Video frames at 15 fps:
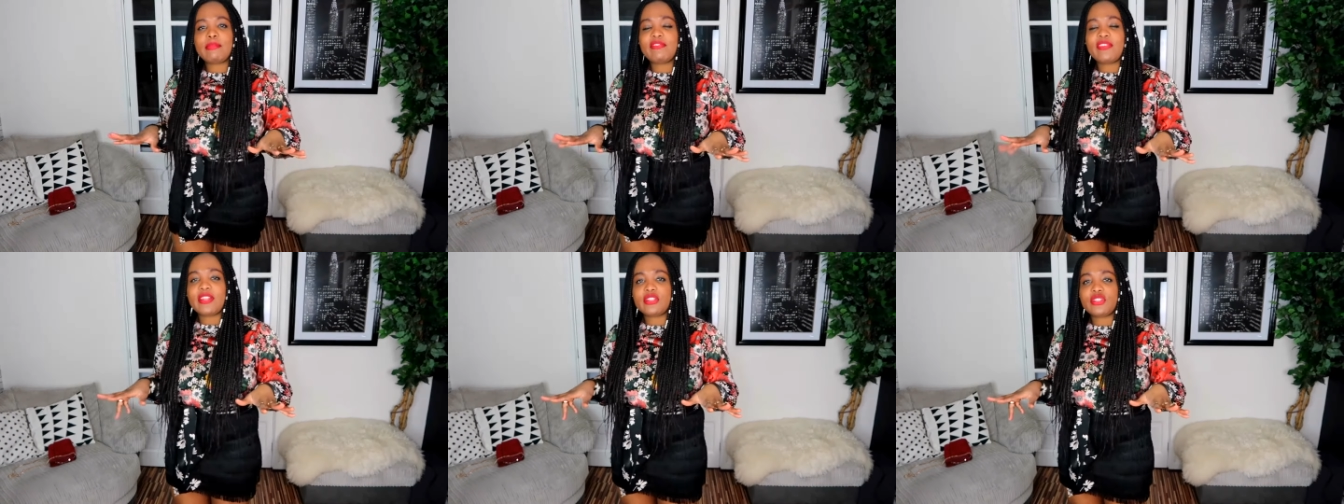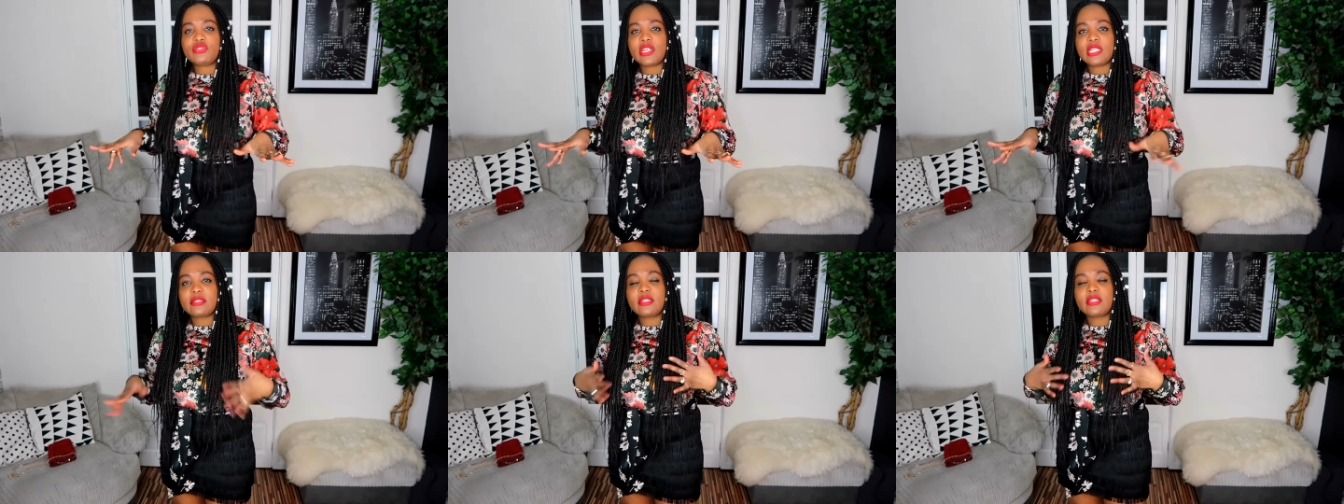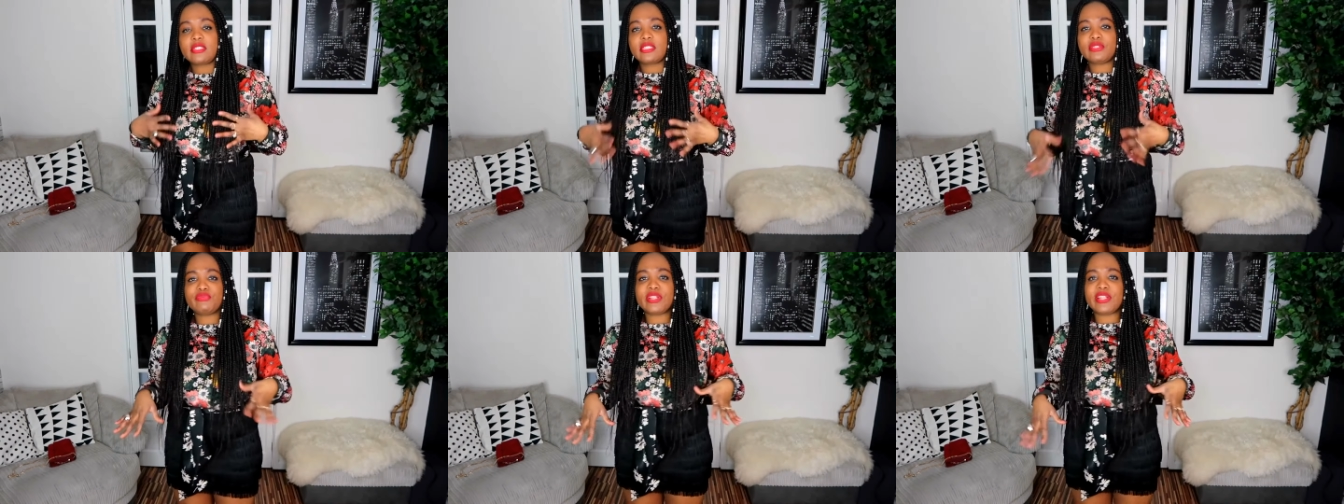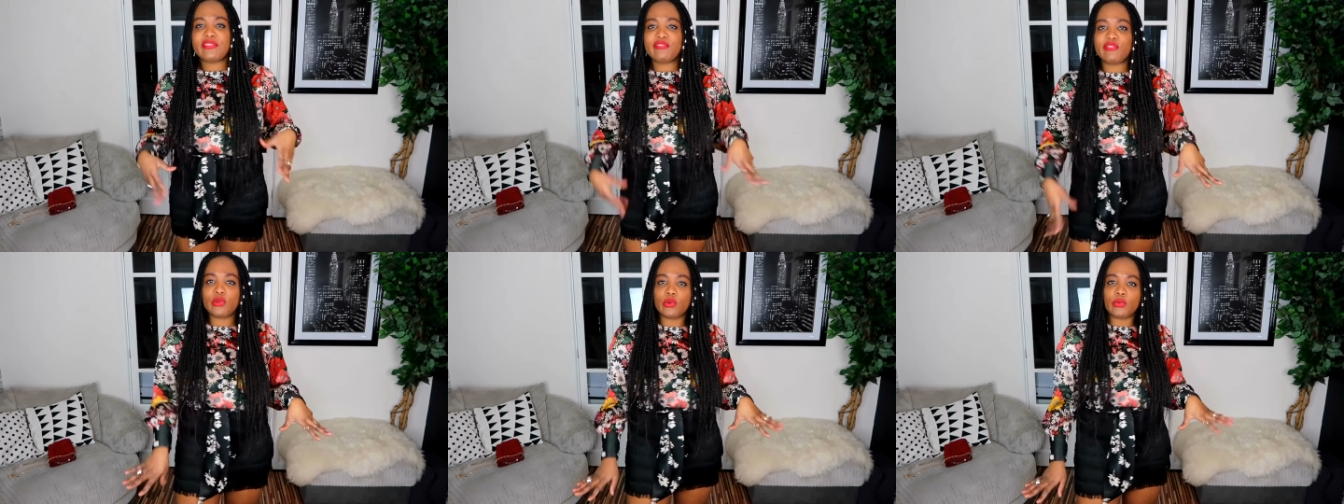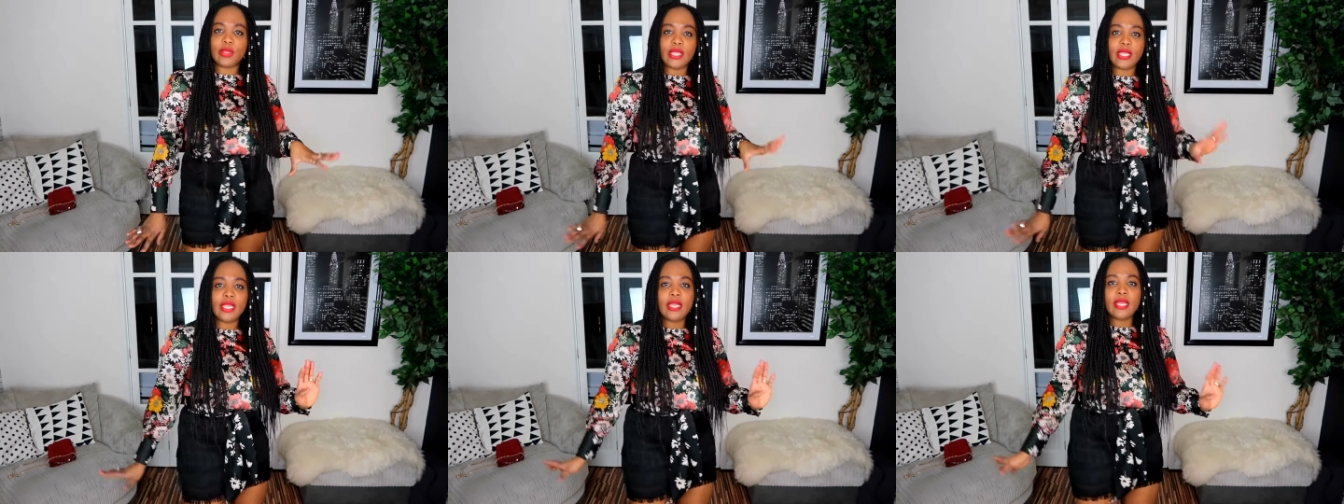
prefer the dress because it's really flowy